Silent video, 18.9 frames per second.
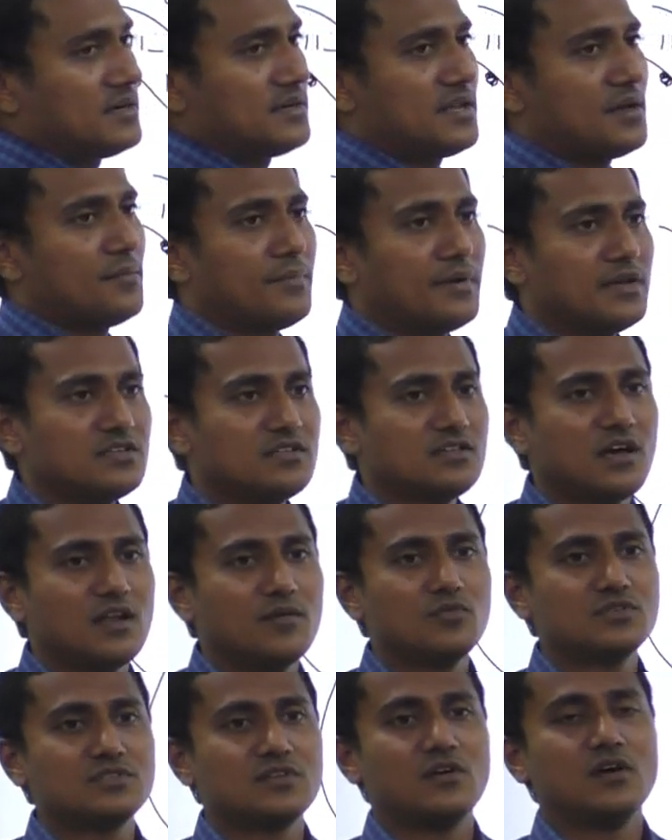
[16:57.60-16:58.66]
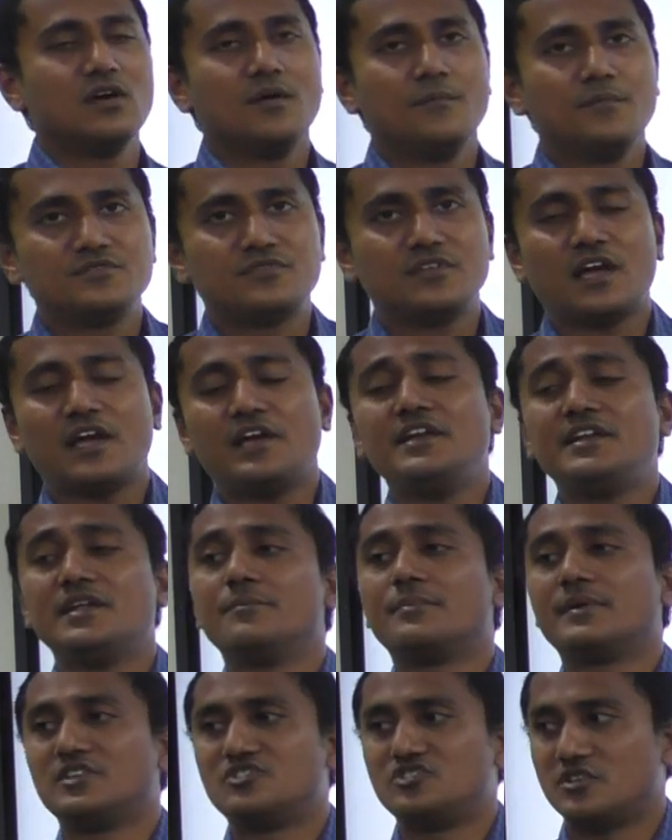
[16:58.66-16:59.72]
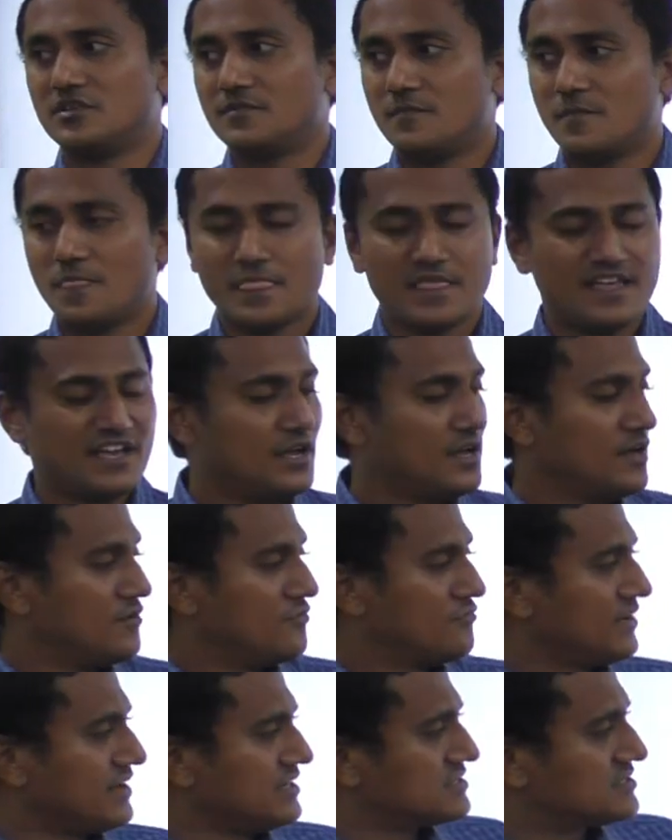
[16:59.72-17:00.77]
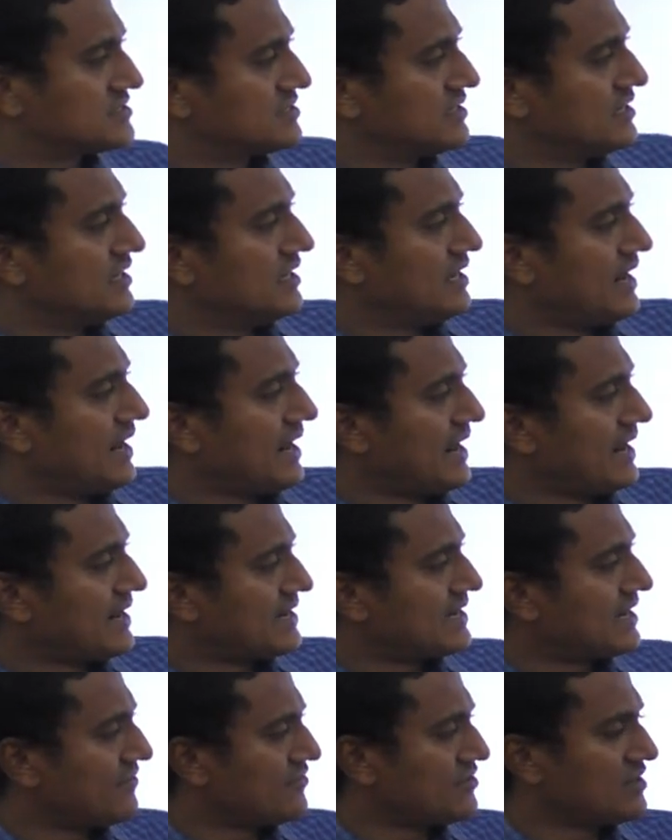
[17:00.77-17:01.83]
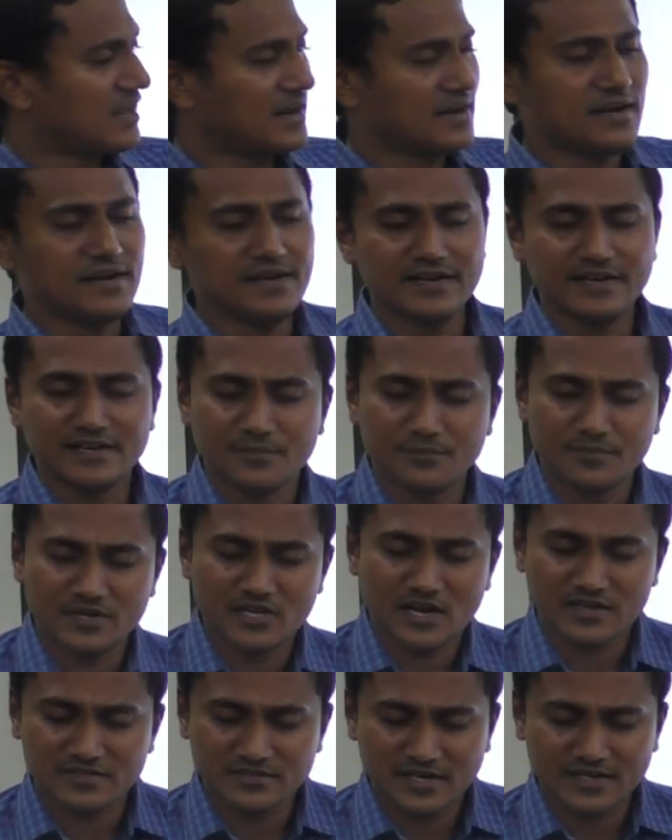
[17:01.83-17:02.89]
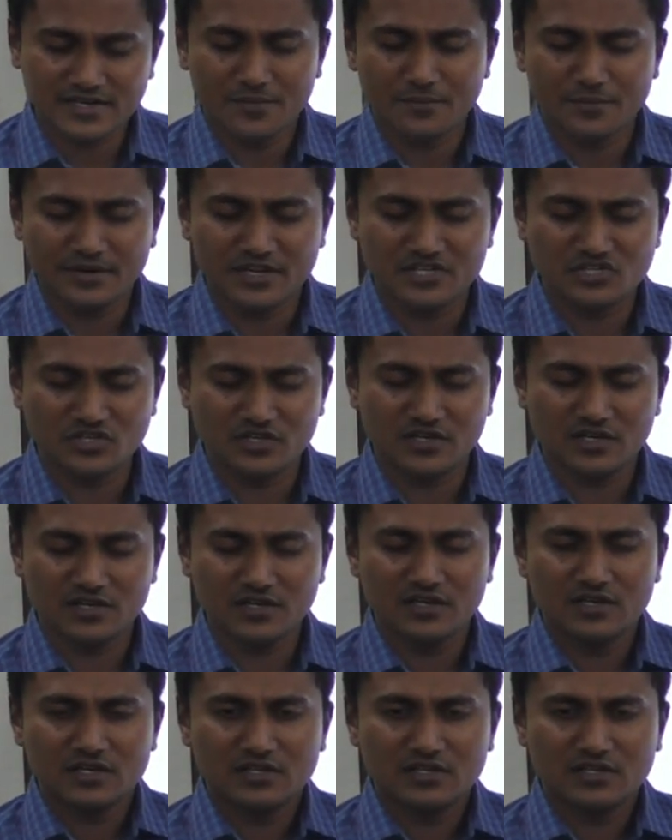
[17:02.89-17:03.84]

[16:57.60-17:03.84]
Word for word: Temperature is almost, means very high temperature, friends. At 1100 degree temperature, at that temperature,